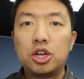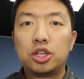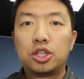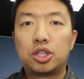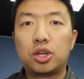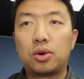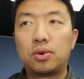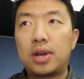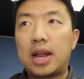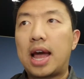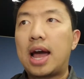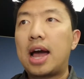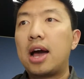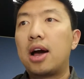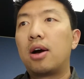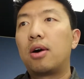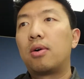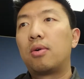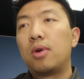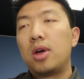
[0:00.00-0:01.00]
So
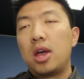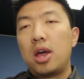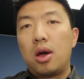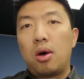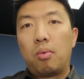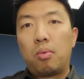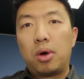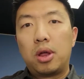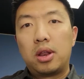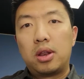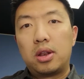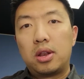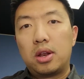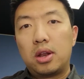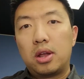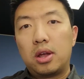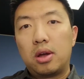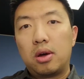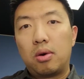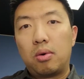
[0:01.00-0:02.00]
now when
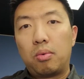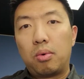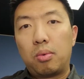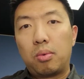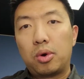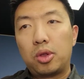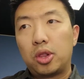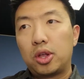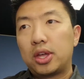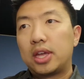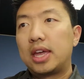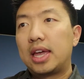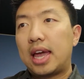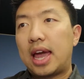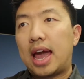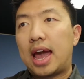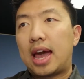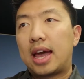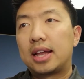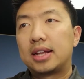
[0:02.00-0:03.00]
we're looking
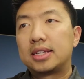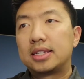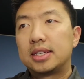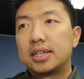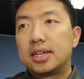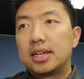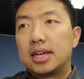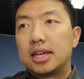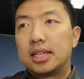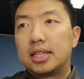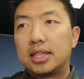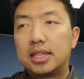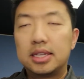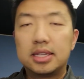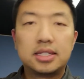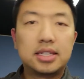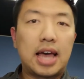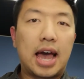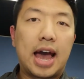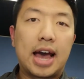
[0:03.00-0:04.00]
at
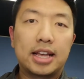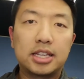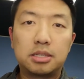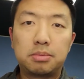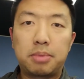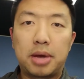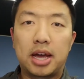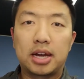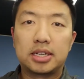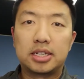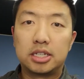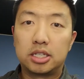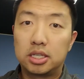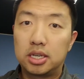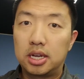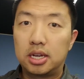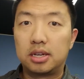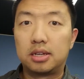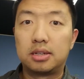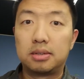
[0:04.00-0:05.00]
this aspect
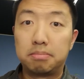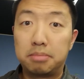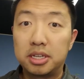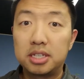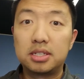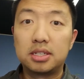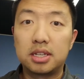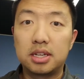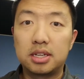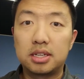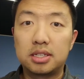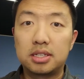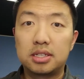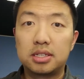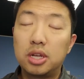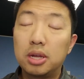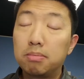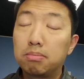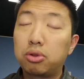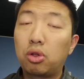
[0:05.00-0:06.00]
in business,
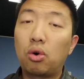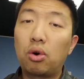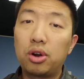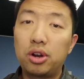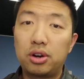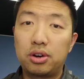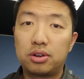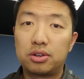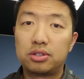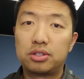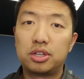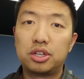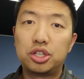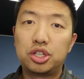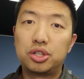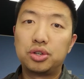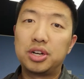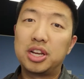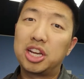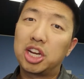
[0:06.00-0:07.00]
employers
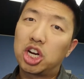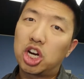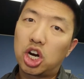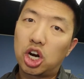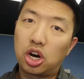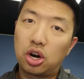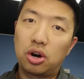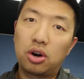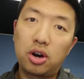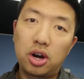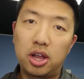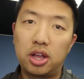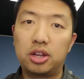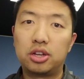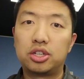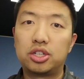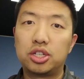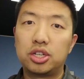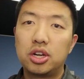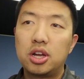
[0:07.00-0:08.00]
should
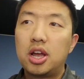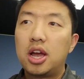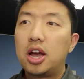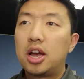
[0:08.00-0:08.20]
encourage,